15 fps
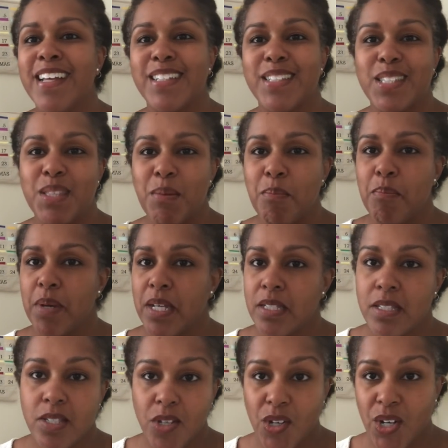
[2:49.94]
it's the
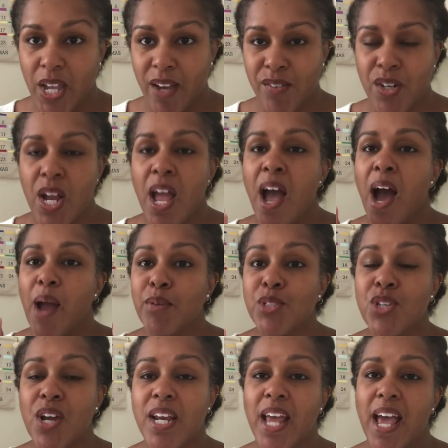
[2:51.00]
best song ever. I will
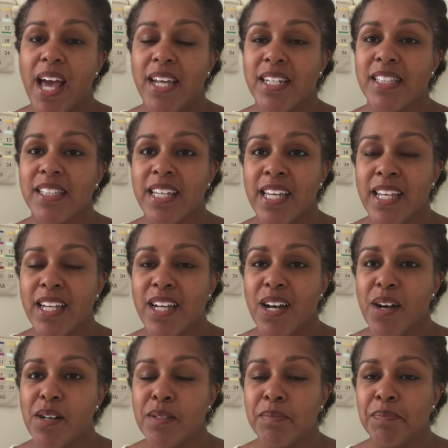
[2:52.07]
try to add a link
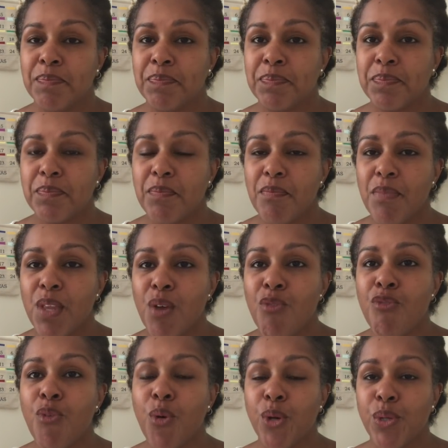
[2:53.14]
um,
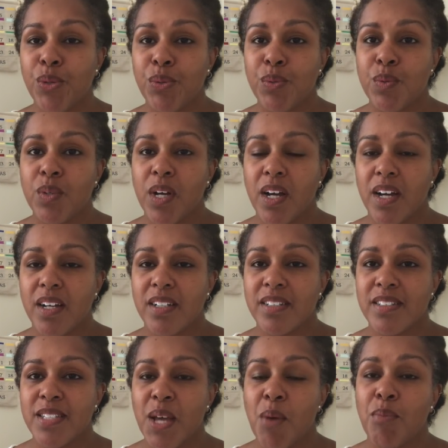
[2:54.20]
for you uh,
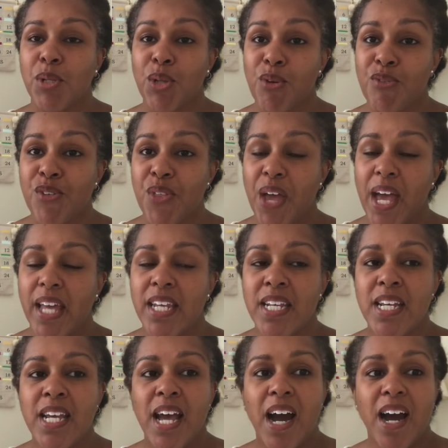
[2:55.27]
down below for that.
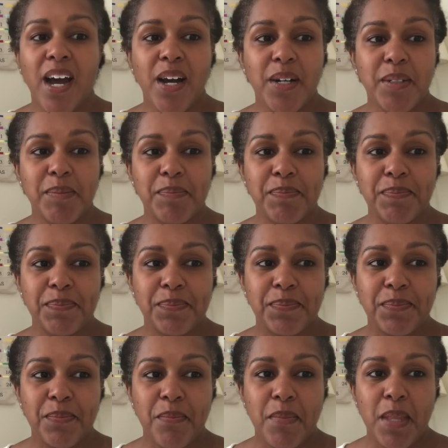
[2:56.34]
Um,
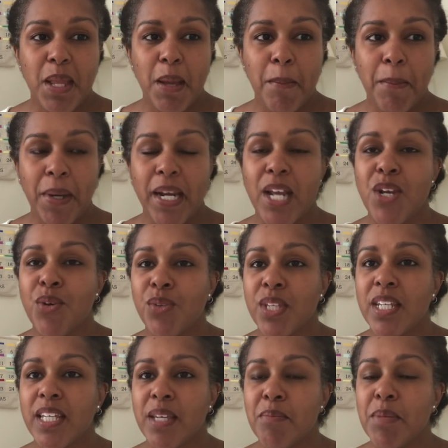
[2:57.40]
but I know
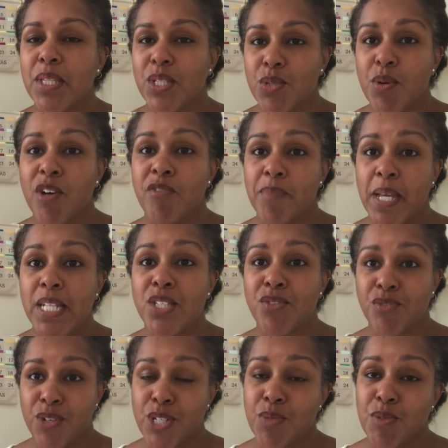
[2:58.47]
that it can be the 12 pains
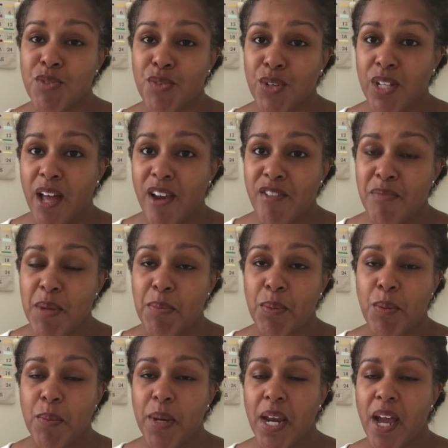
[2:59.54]
of Christmas for a lot of
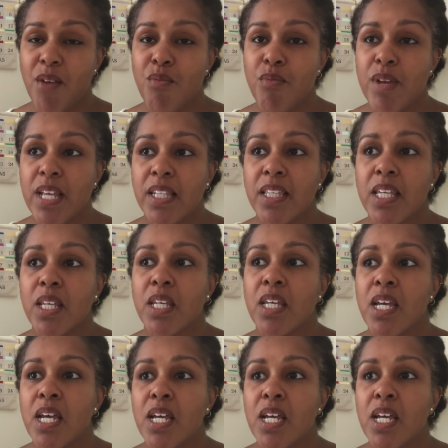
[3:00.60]
people, but I really